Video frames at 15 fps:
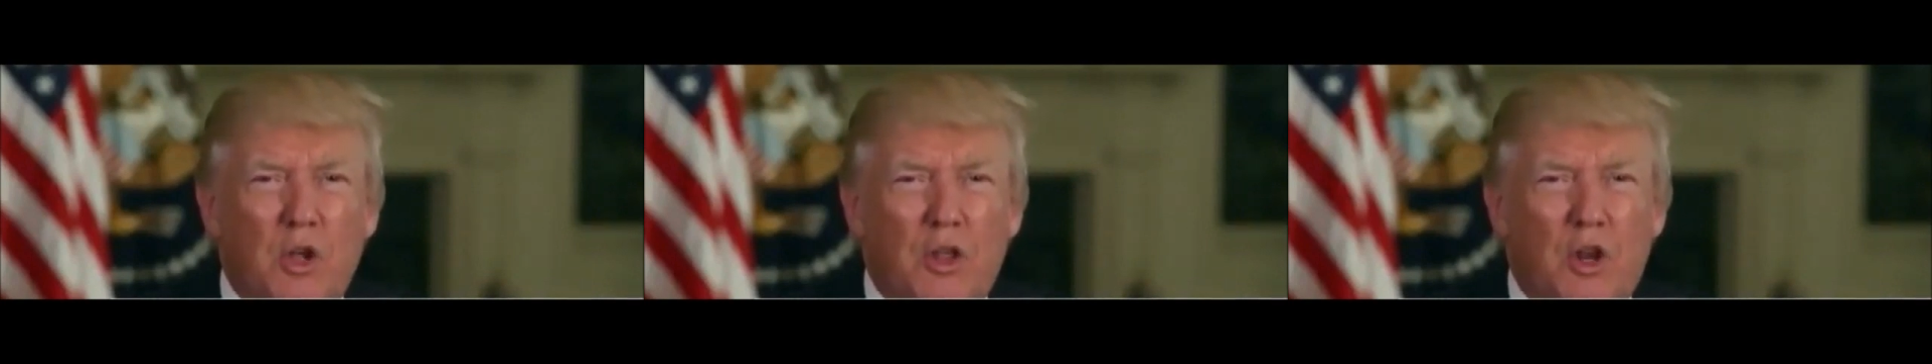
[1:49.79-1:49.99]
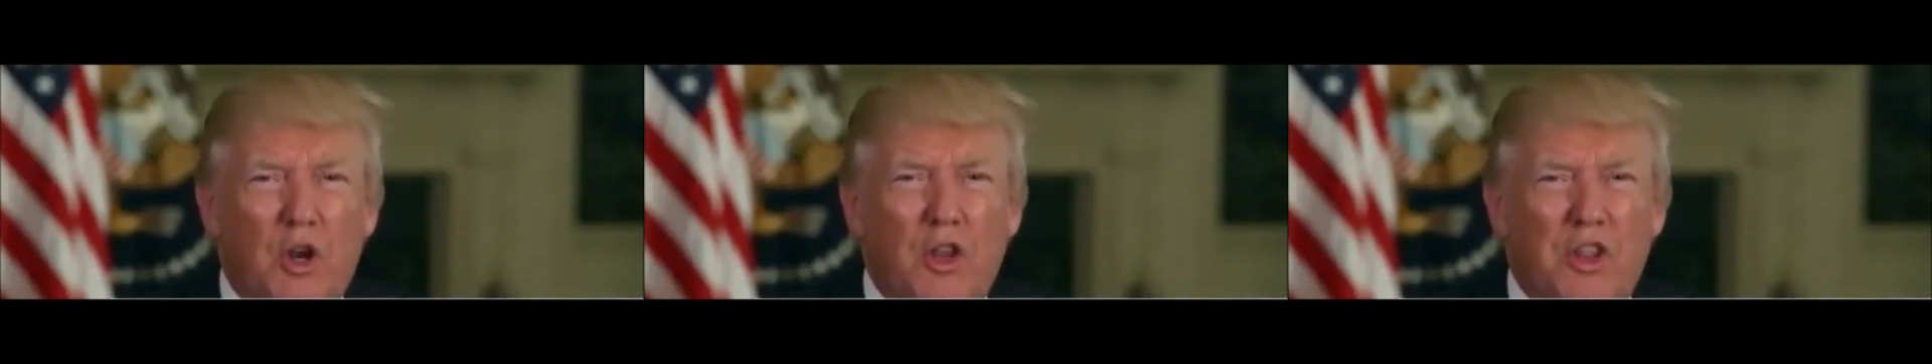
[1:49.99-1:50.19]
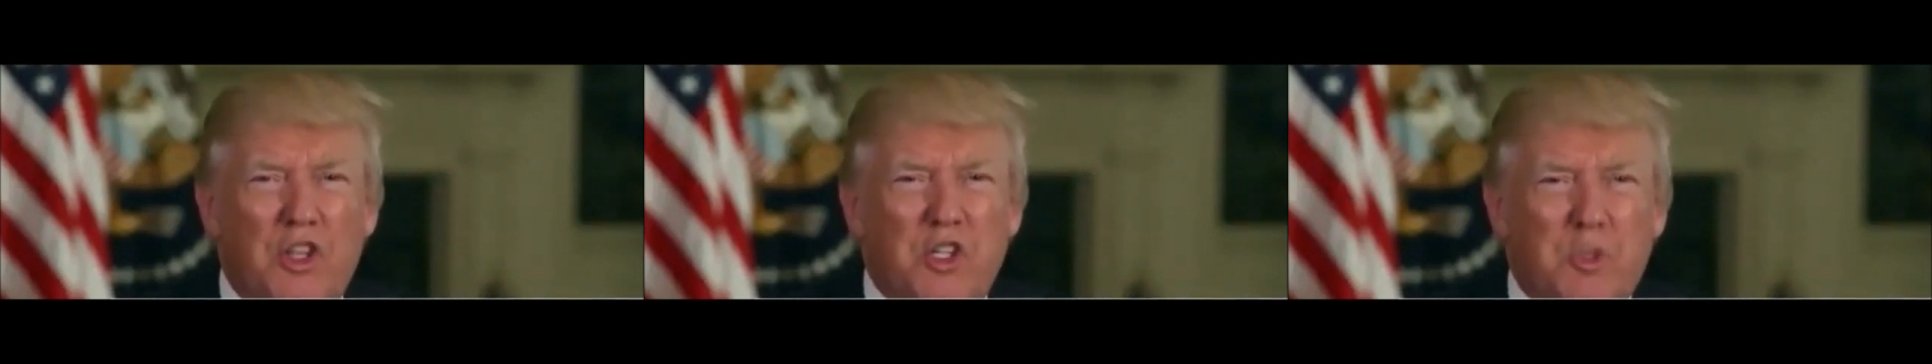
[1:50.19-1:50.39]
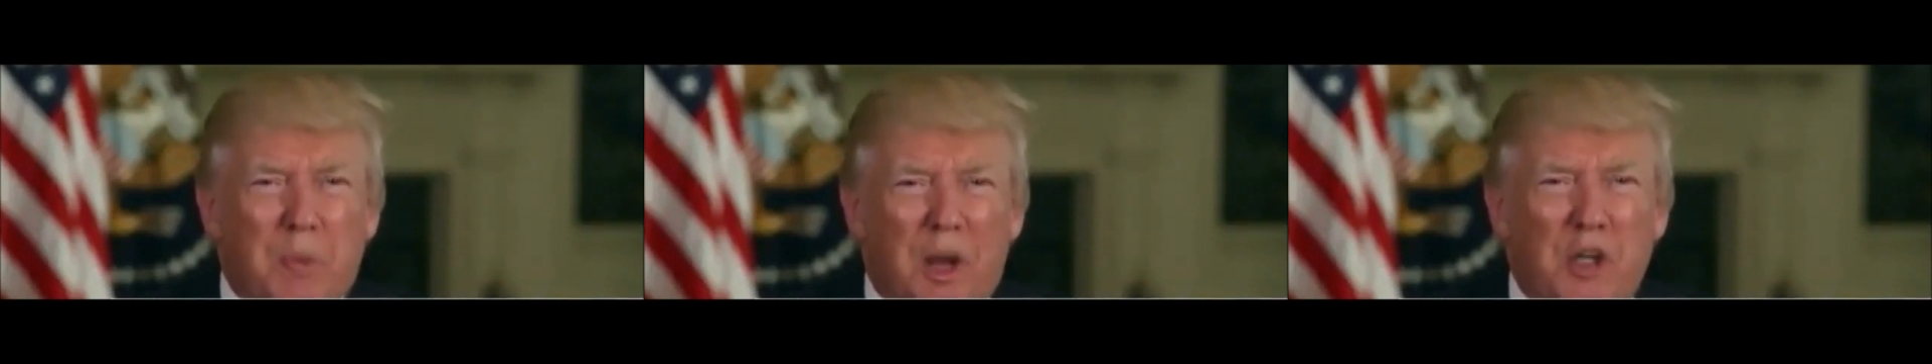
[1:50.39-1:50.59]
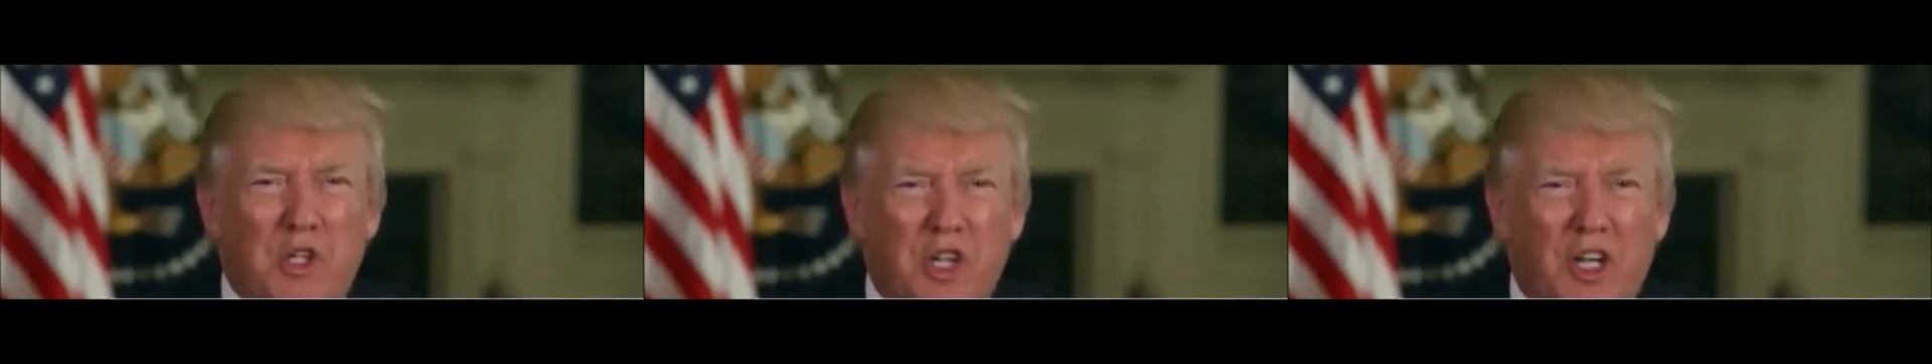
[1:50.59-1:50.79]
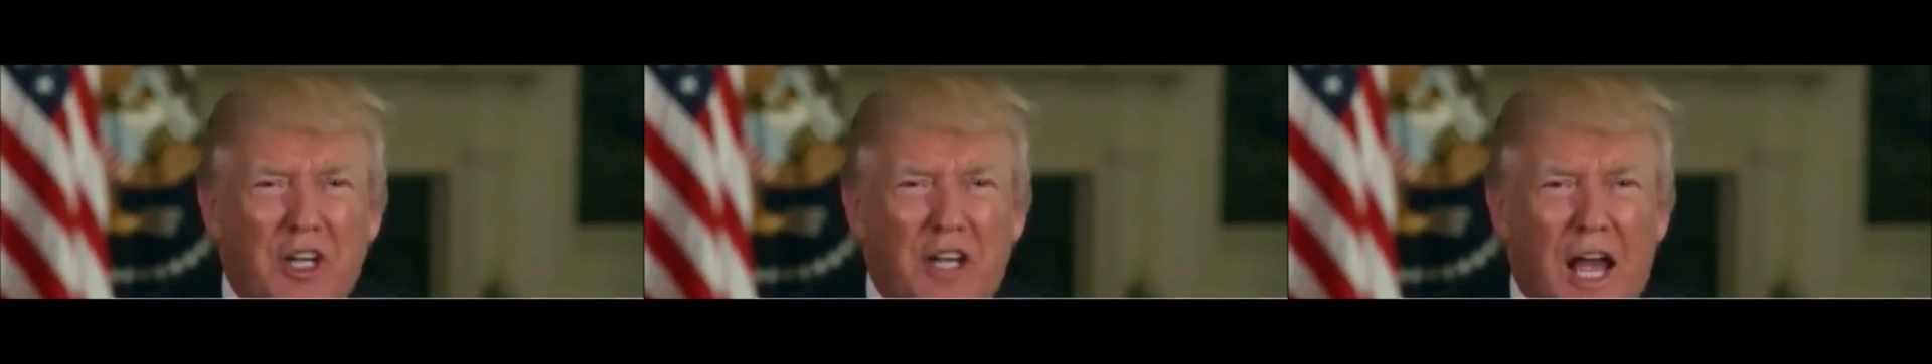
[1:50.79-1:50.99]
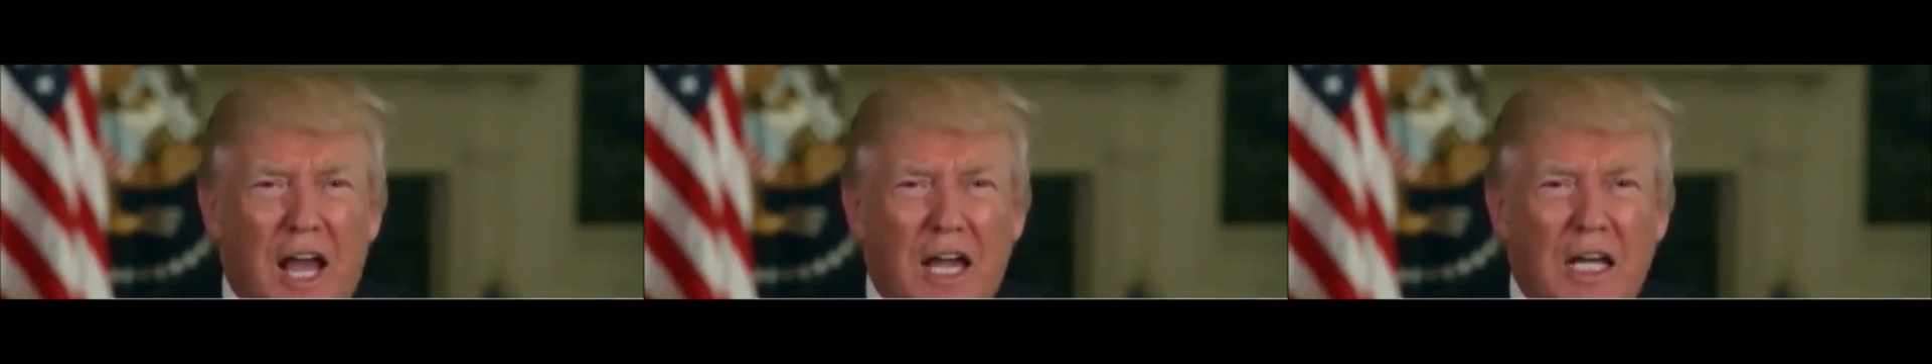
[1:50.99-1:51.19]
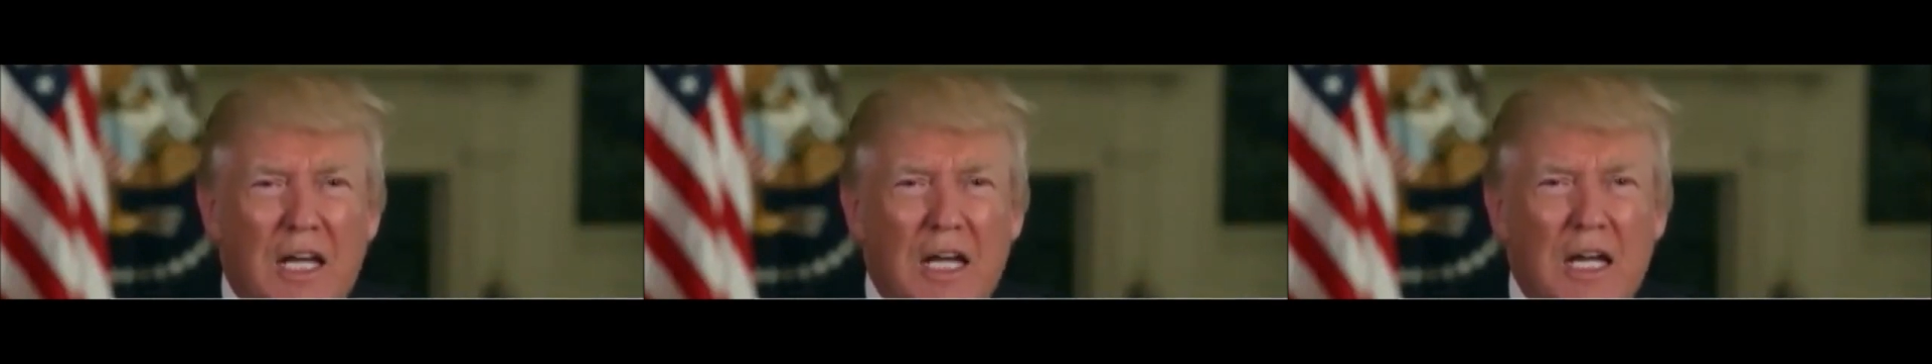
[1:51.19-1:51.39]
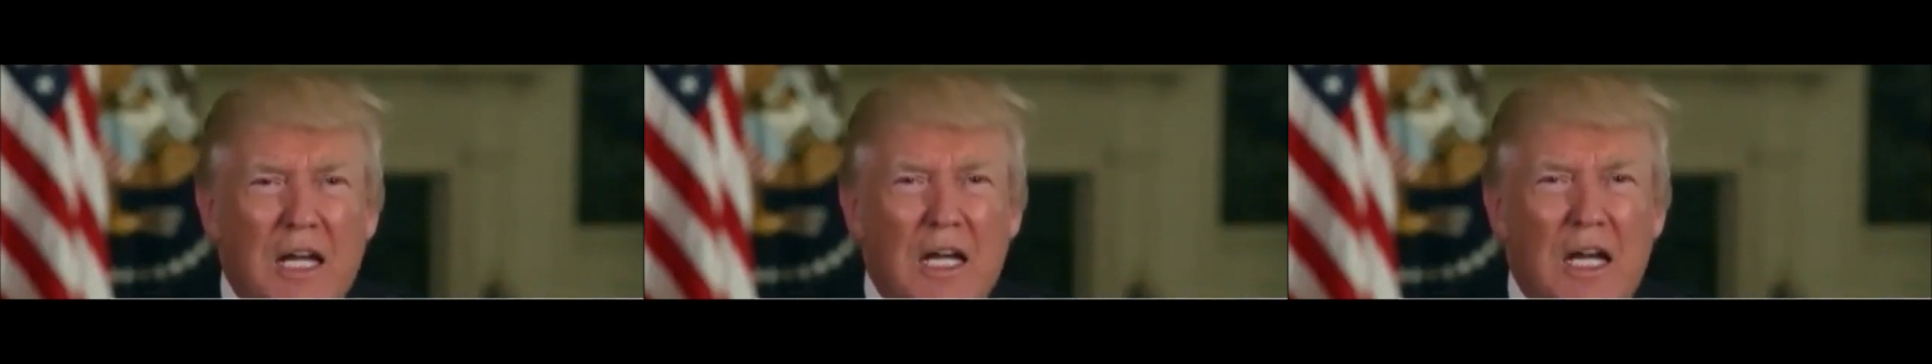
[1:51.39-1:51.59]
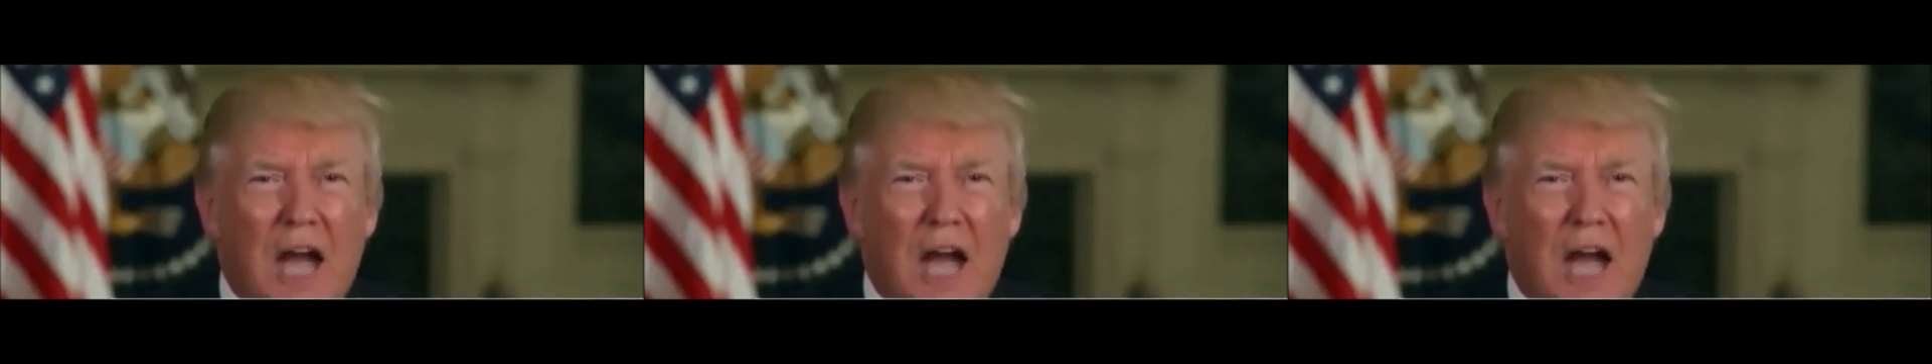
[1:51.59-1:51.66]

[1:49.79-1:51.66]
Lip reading: so that on this special night,